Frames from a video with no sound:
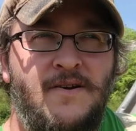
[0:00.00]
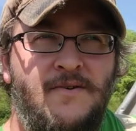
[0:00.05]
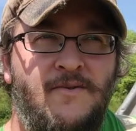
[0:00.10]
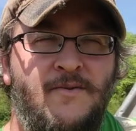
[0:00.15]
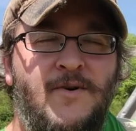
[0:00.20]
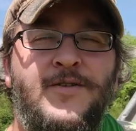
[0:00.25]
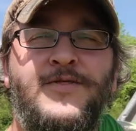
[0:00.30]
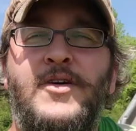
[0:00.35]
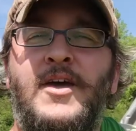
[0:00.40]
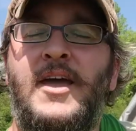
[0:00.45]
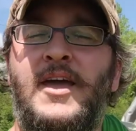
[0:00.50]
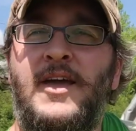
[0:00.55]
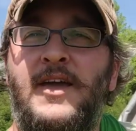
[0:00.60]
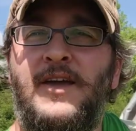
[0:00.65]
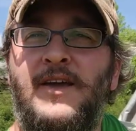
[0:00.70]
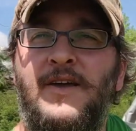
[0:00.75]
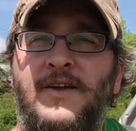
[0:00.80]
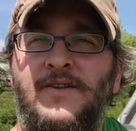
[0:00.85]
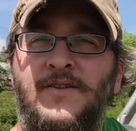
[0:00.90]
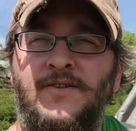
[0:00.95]
with
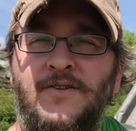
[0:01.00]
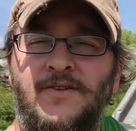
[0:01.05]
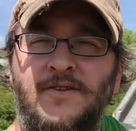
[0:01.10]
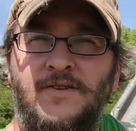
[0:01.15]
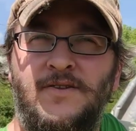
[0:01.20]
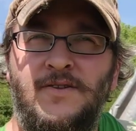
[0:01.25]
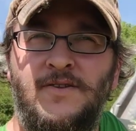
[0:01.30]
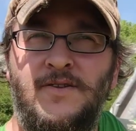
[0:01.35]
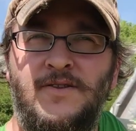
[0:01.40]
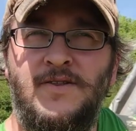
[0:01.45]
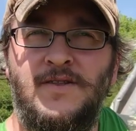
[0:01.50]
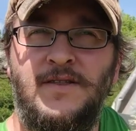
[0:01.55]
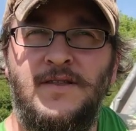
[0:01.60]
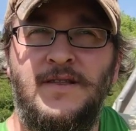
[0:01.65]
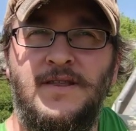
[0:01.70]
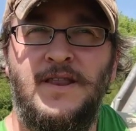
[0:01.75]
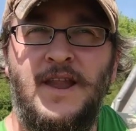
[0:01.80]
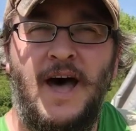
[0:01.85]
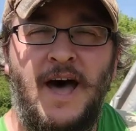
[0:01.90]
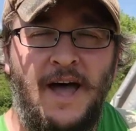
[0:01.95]
a
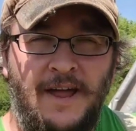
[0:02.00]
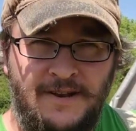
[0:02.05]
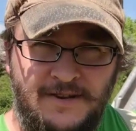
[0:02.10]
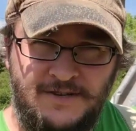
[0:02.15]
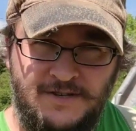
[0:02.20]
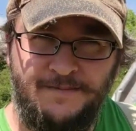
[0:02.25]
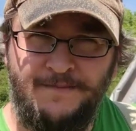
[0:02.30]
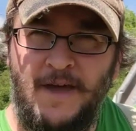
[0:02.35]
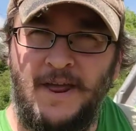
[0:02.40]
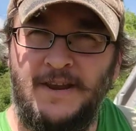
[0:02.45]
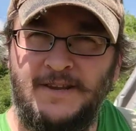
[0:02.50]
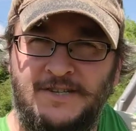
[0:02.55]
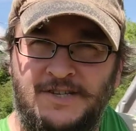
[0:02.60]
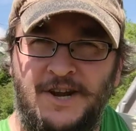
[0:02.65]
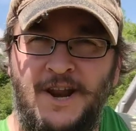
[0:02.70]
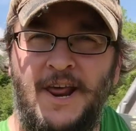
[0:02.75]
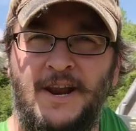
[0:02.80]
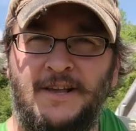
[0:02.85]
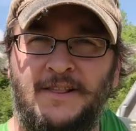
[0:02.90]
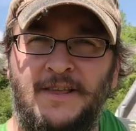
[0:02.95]

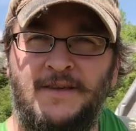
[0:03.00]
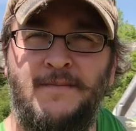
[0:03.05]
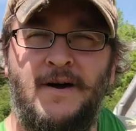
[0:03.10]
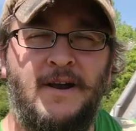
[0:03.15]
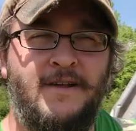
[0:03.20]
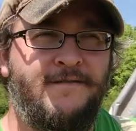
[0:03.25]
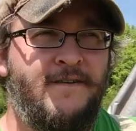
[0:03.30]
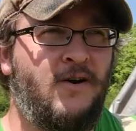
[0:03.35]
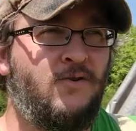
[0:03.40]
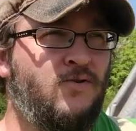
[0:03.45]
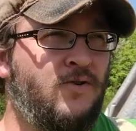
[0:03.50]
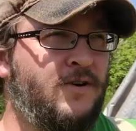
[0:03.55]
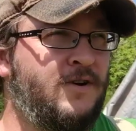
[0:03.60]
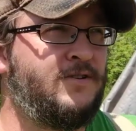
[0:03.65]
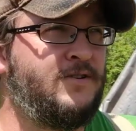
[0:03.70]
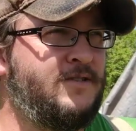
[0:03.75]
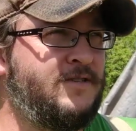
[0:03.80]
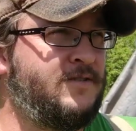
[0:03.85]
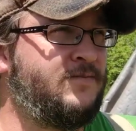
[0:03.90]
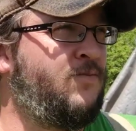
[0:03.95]
non-genetically modified
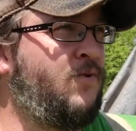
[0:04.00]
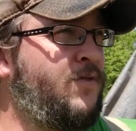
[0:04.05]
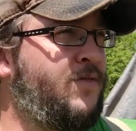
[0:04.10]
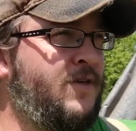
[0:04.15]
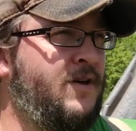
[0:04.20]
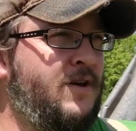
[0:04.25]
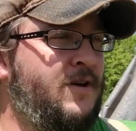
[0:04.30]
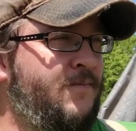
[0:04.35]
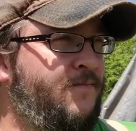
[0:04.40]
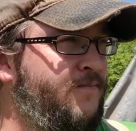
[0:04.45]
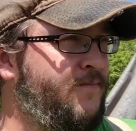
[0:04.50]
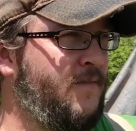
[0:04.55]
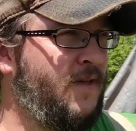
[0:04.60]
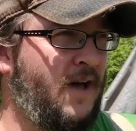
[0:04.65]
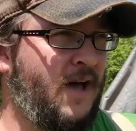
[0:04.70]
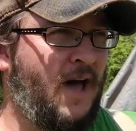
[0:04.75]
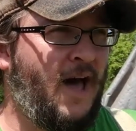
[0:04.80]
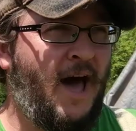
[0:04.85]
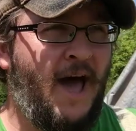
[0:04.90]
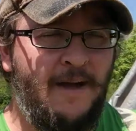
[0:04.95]
organism, with a
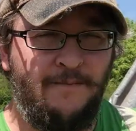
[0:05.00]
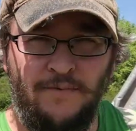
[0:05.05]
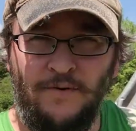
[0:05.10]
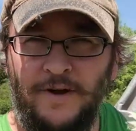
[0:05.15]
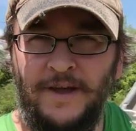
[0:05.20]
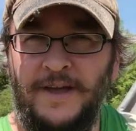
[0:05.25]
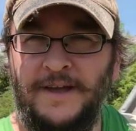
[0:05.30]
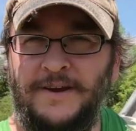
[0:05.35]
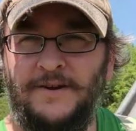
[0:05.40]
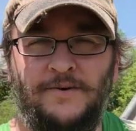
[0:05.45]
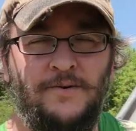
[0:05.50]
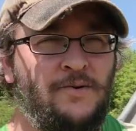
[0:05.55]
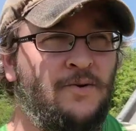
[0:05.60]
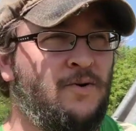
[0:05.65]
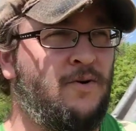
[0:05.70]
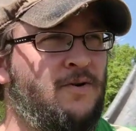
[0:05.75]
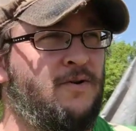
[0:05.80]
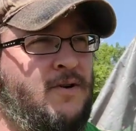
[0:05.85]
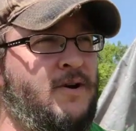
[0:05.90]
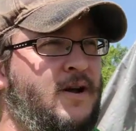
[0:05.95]
hybrid
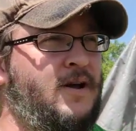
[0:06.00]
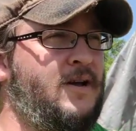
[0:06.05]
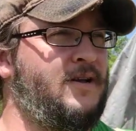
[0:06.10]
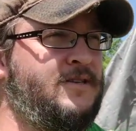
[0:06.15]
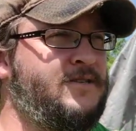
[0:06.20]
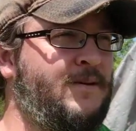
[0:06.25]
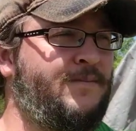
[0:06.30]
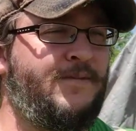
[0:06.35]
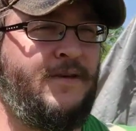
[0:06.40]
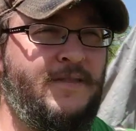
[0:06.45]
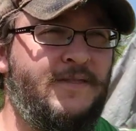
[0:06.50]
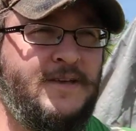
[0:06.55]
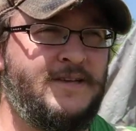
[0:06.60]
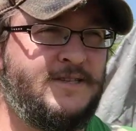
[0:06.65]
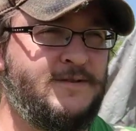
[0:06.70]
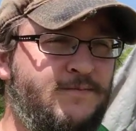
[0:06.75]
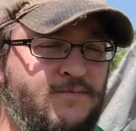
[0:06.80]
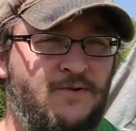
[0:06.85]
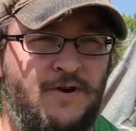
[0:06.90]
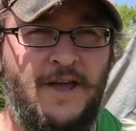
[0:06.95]
or something
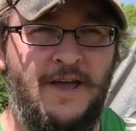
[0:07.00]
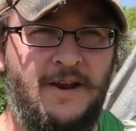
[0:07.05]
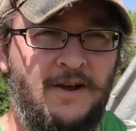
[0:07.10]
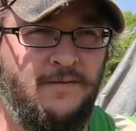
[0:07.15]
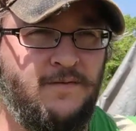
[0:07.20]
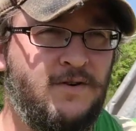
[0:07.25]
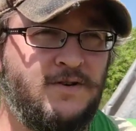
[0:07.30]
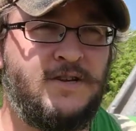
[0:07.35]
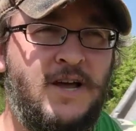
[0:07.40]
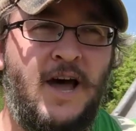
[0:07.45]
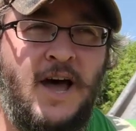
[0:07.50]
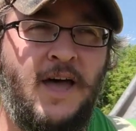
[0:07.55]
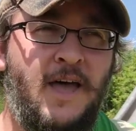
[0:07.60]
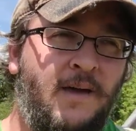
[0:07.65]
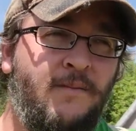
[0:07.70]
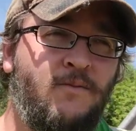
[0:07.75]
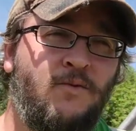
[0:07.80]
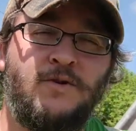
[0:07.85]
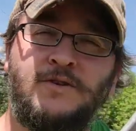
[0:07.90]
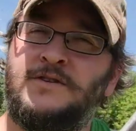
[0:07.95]
that's bred over
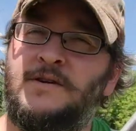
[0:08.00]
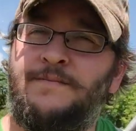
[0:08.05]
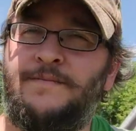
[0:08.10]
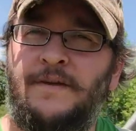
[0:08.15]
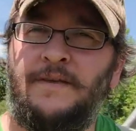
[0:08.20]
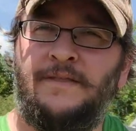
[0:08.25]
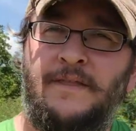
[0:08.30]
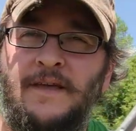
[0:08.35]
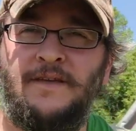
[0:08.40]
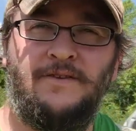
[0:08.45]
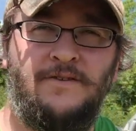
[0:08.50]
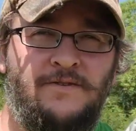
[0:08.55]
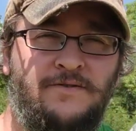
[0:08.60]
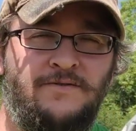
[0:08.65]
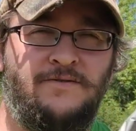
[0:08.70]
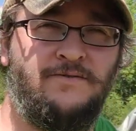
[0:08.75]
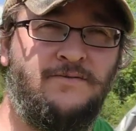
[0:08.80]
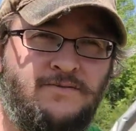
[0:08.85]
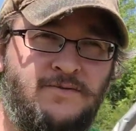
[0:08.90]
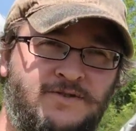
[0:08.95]
time or something that
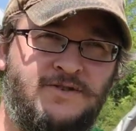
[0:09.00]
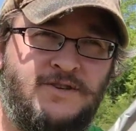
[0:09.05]
you